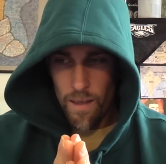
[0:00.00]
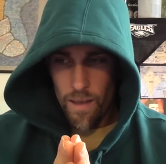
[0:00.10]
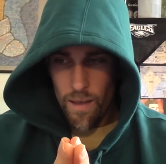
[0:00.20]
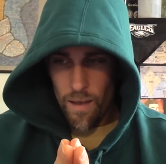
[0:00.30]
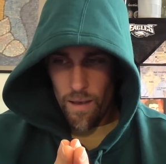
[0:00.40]

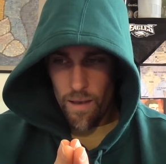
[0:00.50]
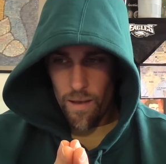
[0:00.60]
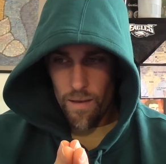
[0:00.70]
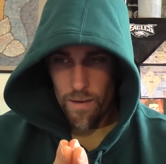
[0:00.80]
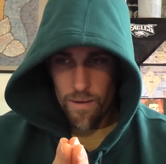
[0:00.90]

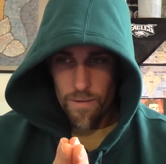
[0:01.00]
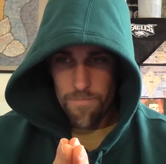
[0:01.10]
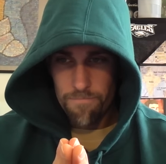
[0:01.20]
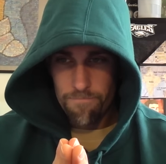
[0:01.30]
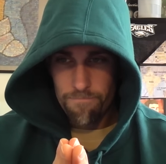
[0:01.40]

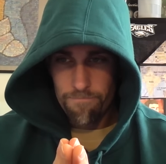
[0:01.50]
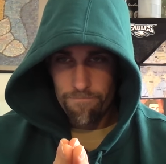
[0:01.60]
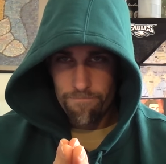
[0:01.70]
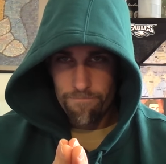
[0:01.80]
No one is speaking in this clip.